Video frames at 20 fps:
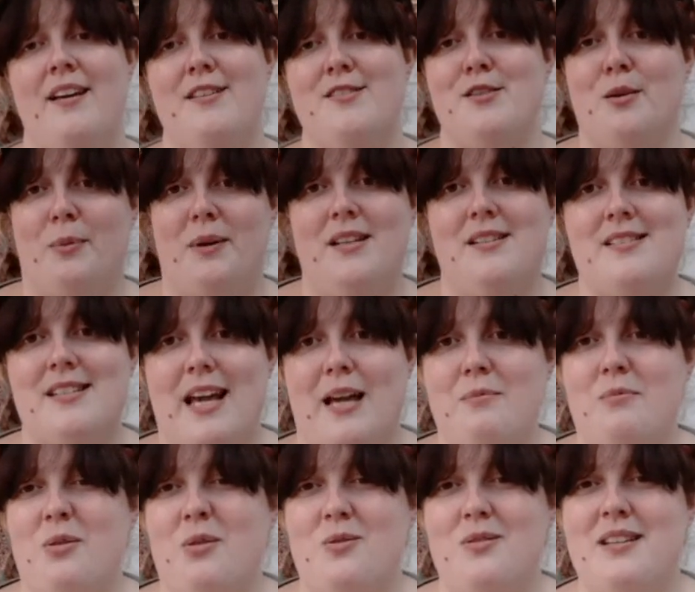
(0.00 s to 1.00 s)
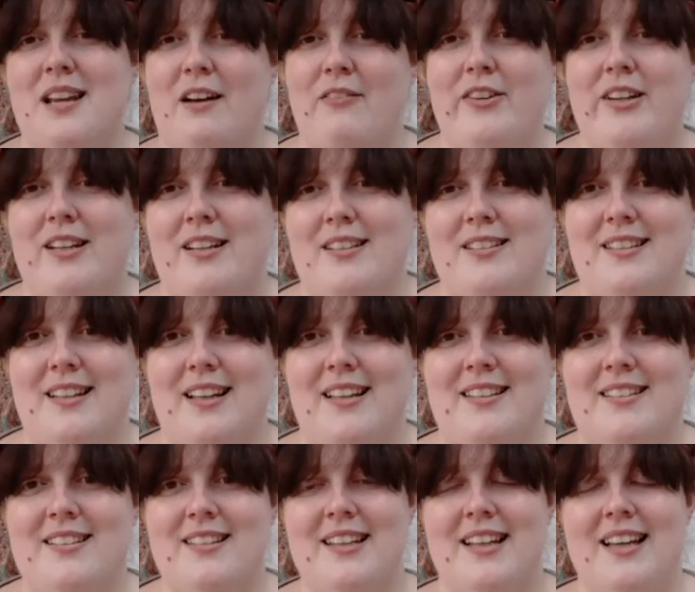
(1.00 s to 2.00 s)
So being disabled and having
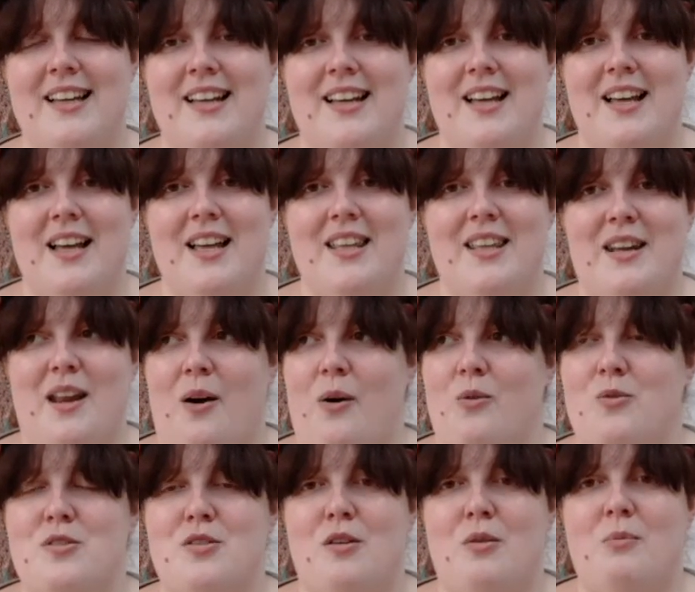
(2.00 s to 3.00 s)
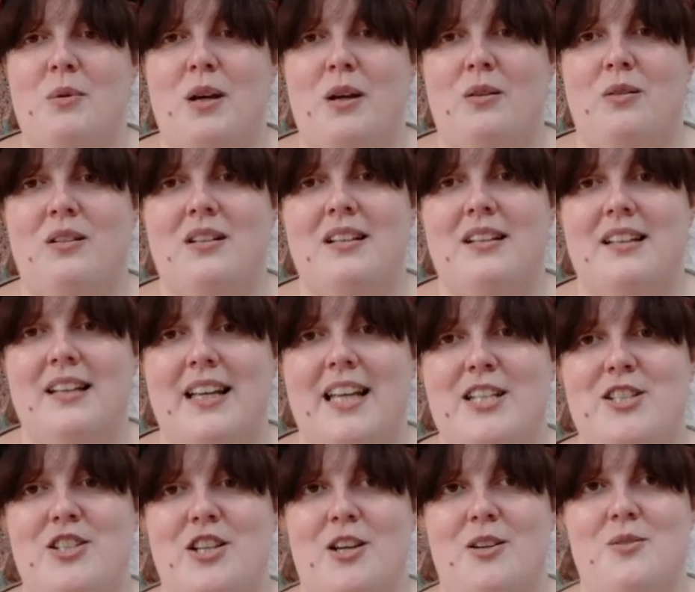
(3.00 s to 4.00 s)
a you know, autoimmune
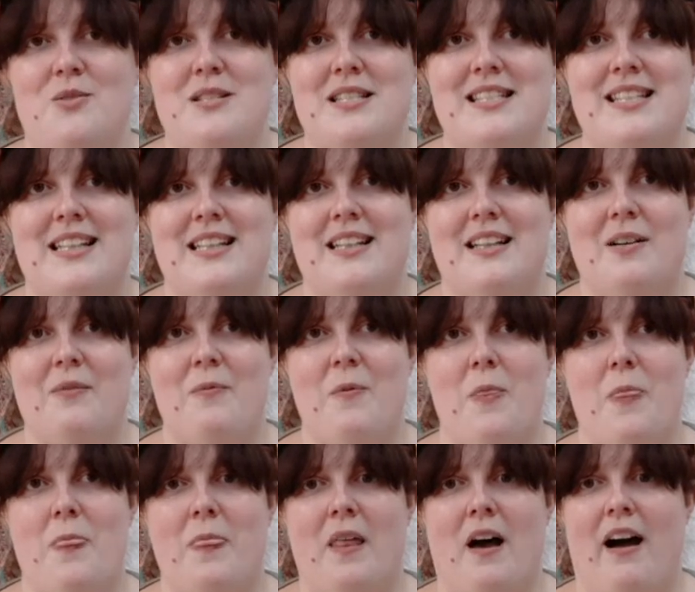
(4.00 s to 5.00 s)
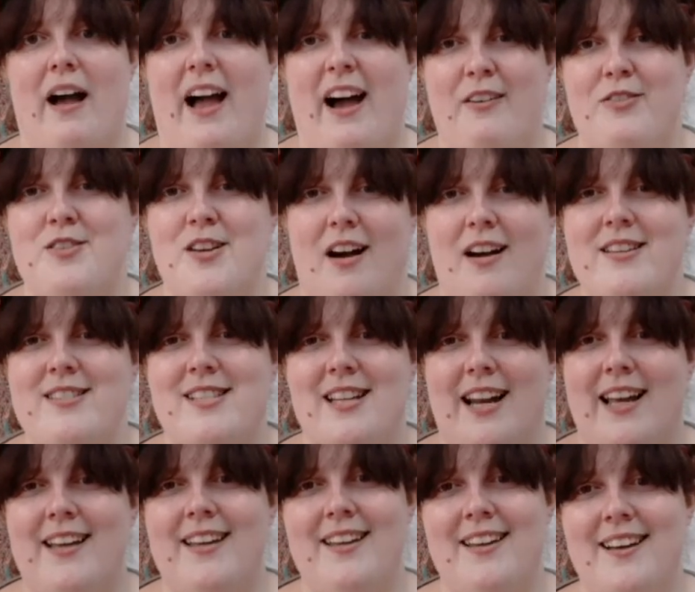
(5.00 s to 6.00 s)
issues, I have to
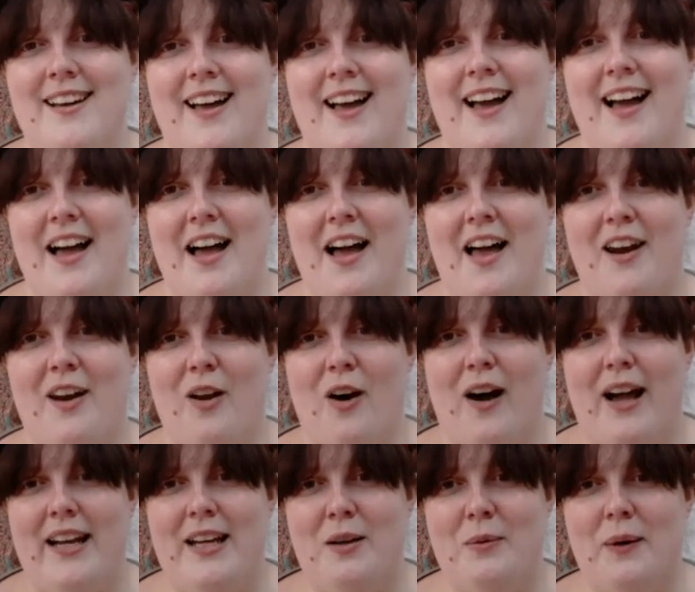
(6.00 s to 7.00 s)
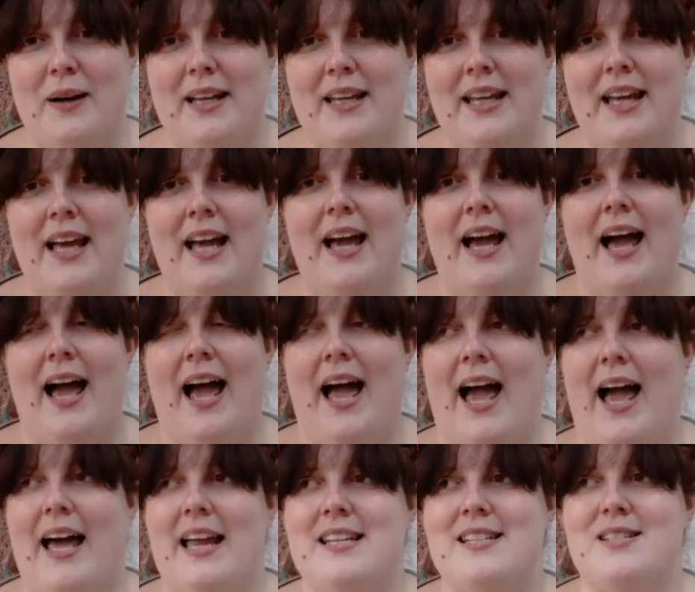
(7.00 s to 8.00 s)
isolate a lot anyway,
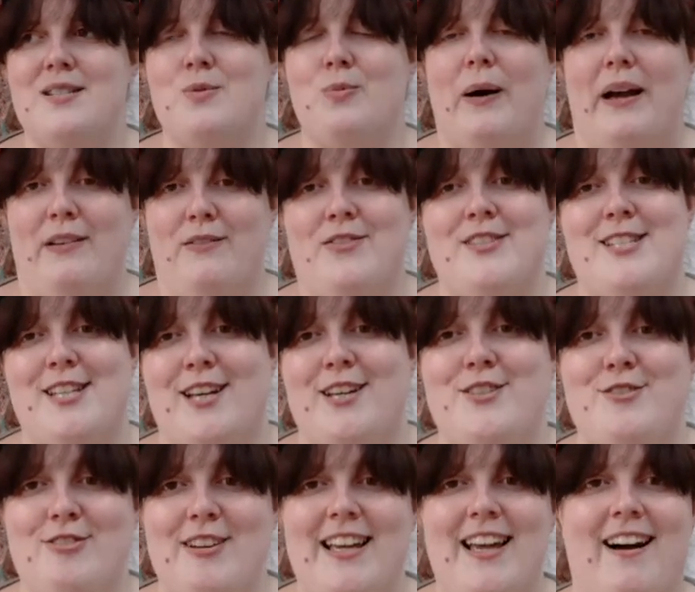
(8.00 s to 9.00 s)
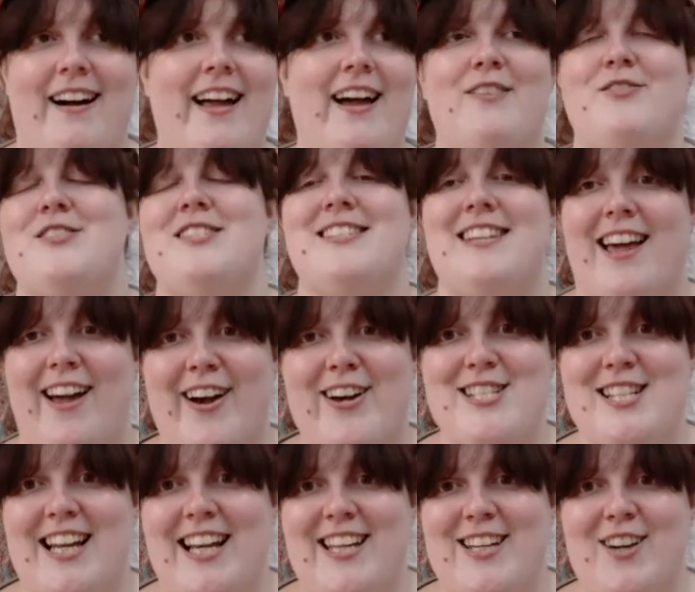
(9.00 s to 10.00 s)
and waiting for surgery I have to stay
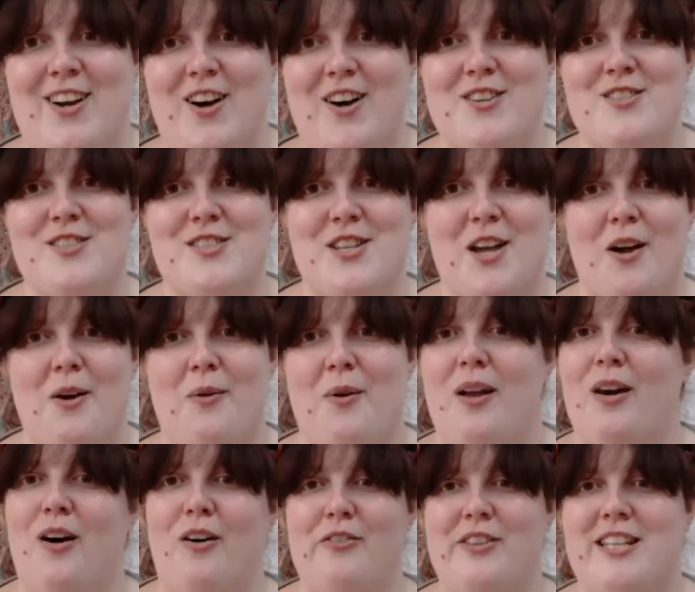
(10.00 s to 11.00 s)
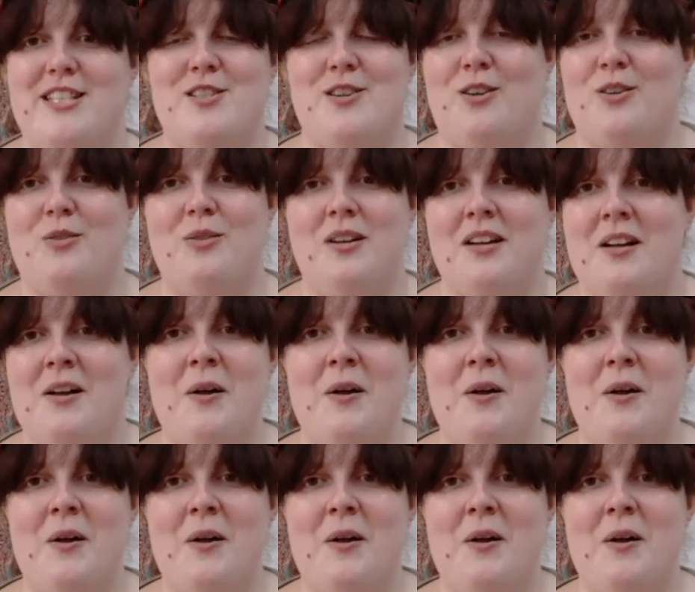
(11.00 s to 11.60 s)
isolated a lot. So a lot of these new,